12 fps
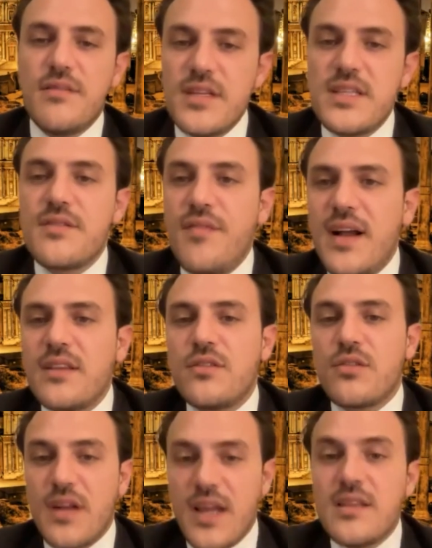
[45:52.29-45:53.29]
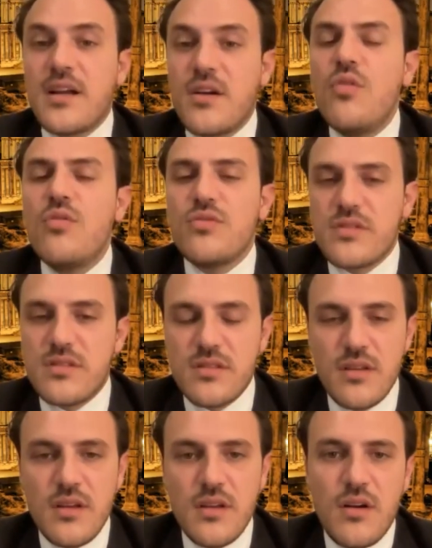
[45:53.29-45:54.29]
risk factor and the cause
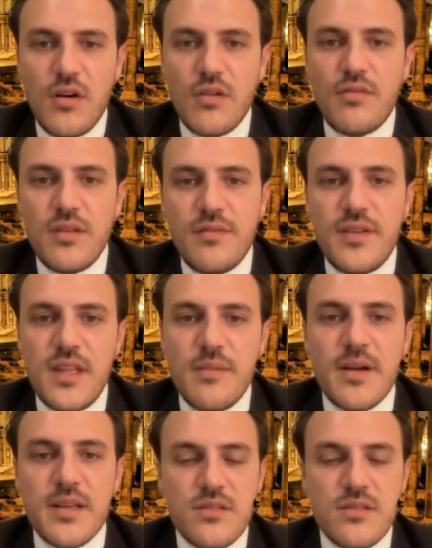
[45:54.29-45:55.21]
of lymphedema.